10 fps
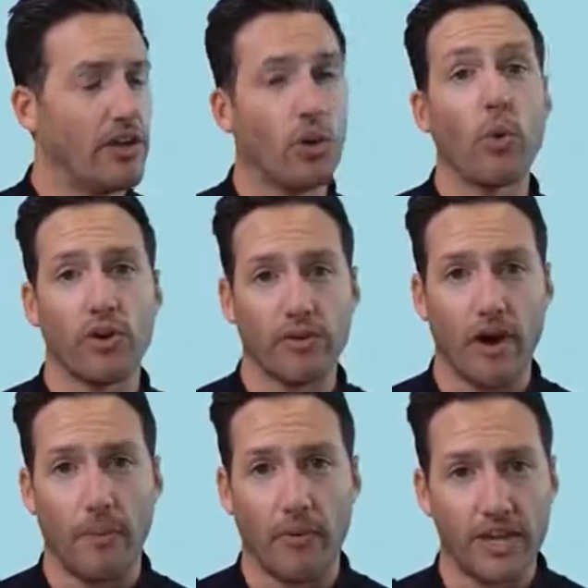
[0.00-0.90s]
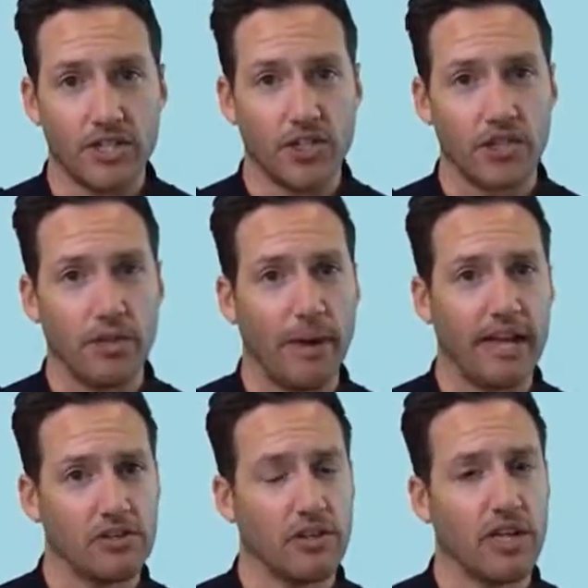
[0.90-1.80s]
the order of operations
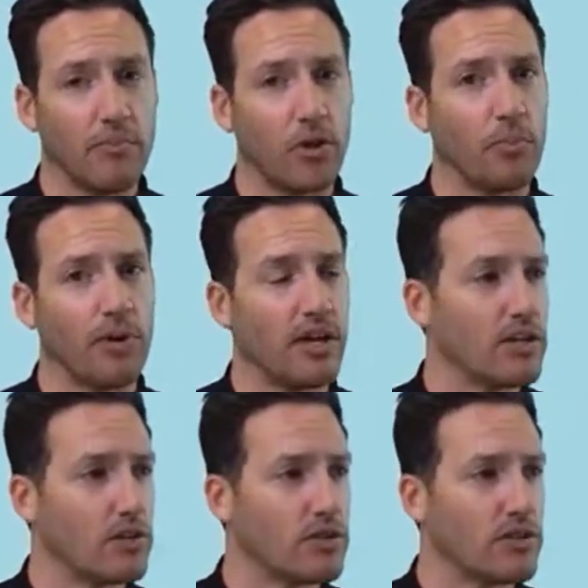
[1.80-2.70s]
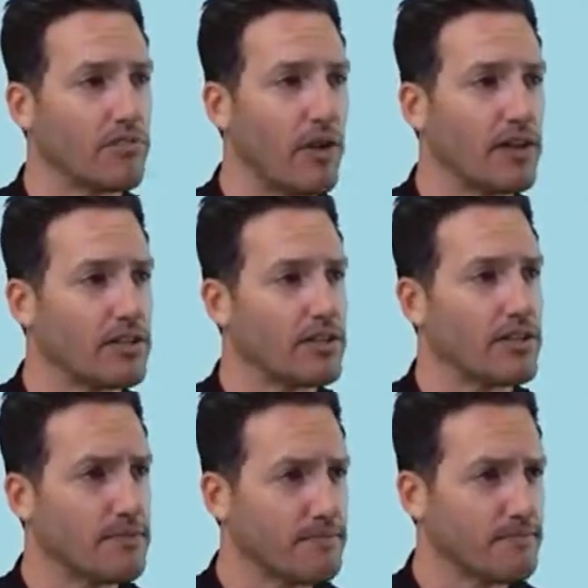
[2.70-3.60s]
depends on the appropriate use of
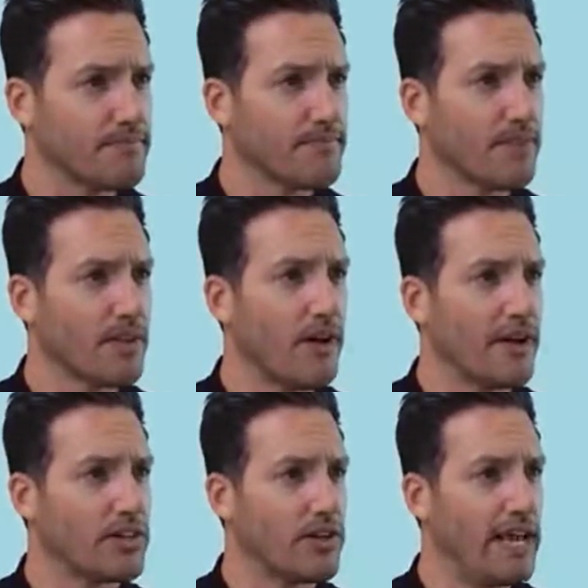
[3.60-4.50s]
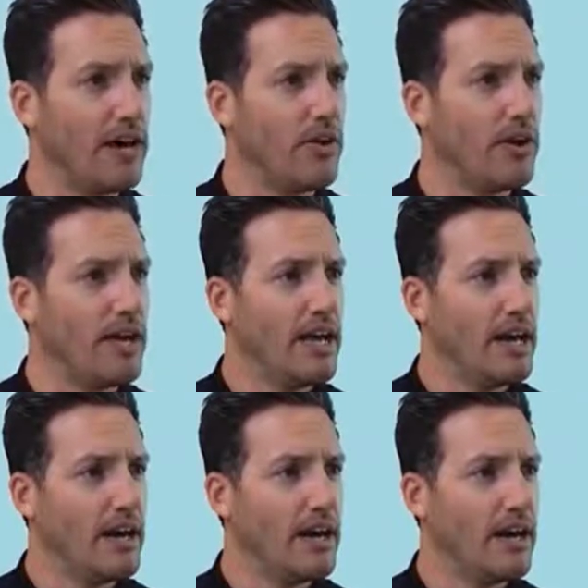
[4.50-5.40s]
parentheses. All right, so now
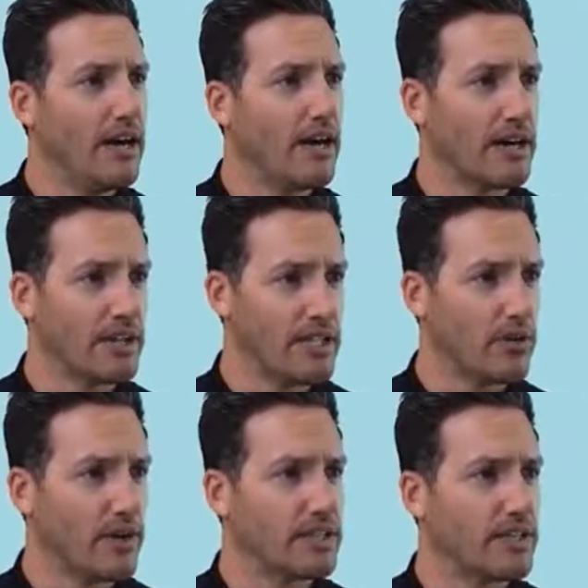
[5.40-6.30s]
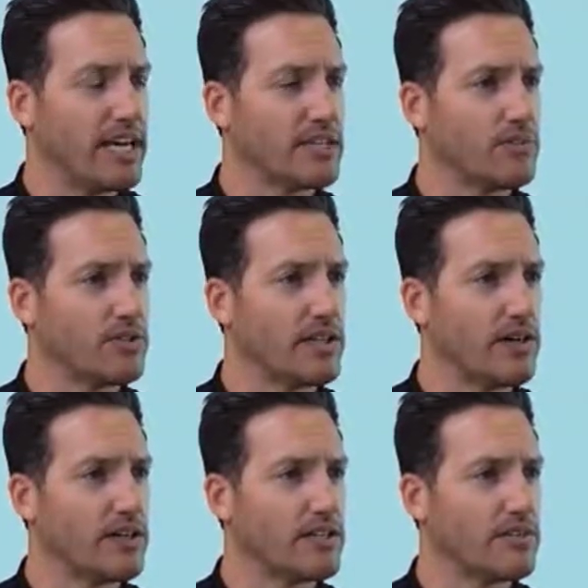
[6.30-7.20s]
I'm going to decrease the decimals
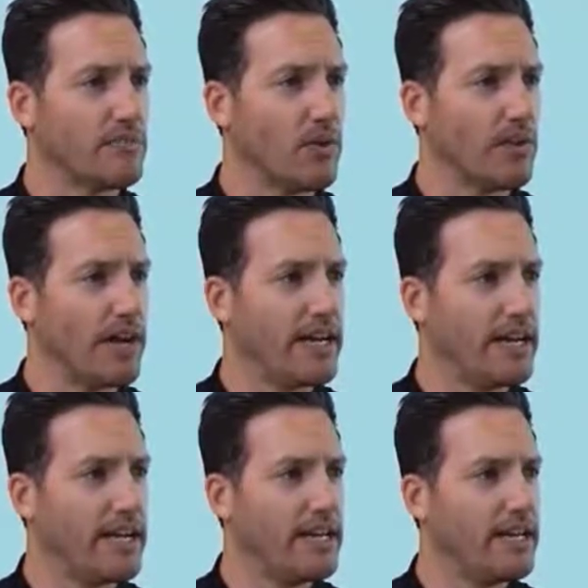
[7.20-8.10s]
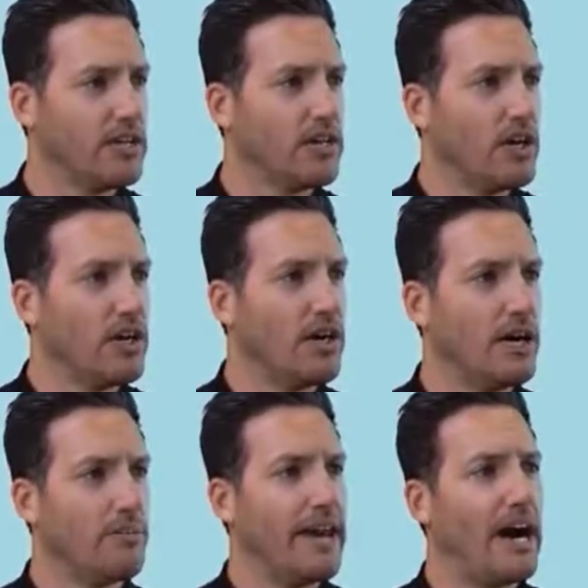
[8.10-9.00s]
here. That's more than I need.
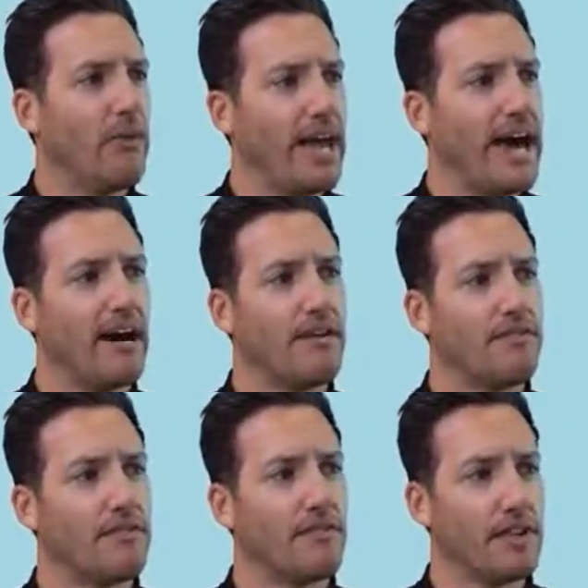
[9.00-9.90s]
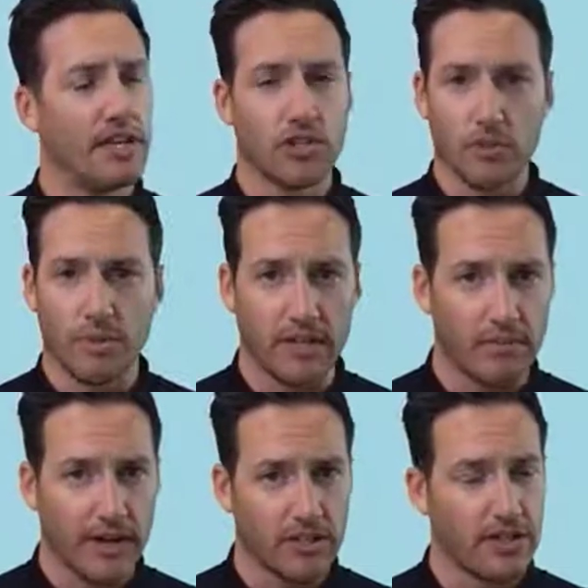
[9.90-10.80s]
Now we have the initial speed
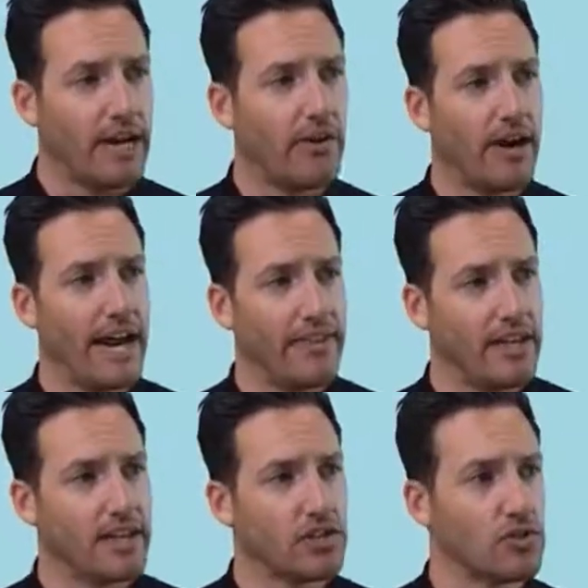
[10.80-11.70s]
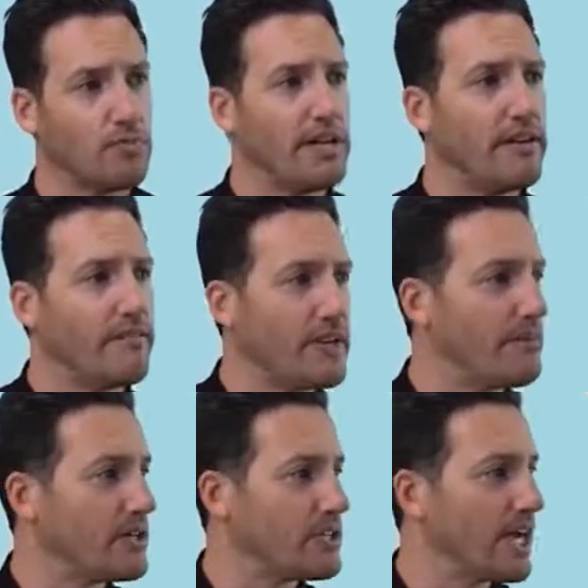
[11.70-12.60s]
in miles an hour and the initial speed in
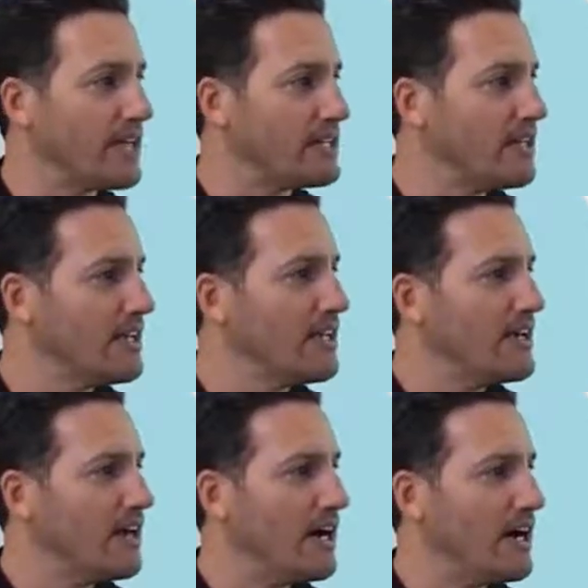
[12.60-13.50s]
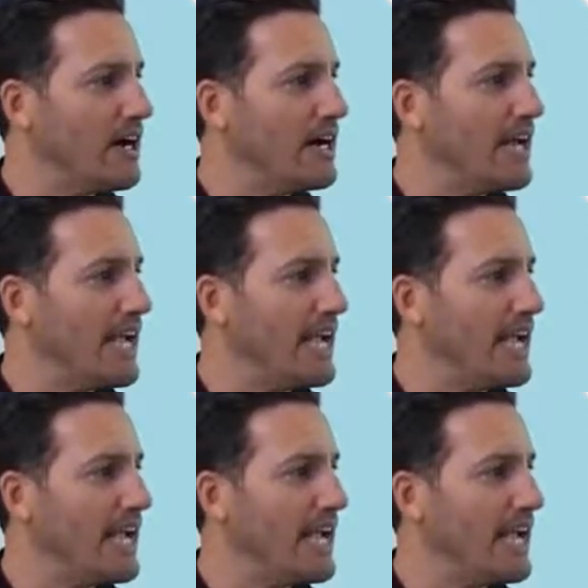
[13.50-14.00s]
feet per second. We're